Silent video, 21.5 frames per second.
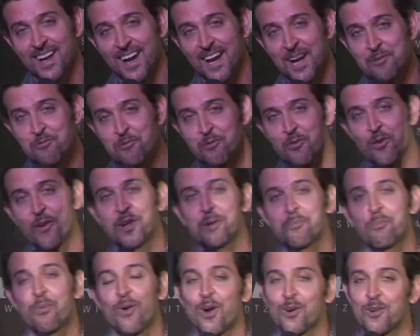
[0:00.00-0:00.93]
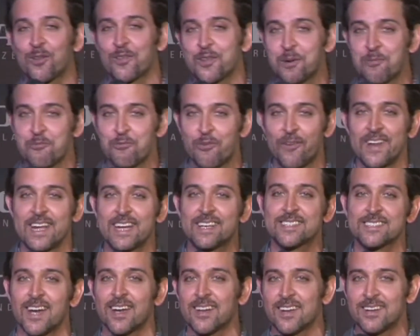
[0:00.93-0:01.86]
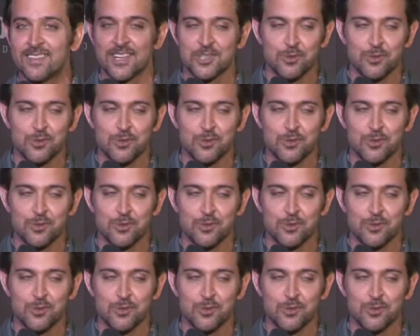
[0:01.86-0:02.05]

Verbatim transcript: I'm very proud of them, very excited.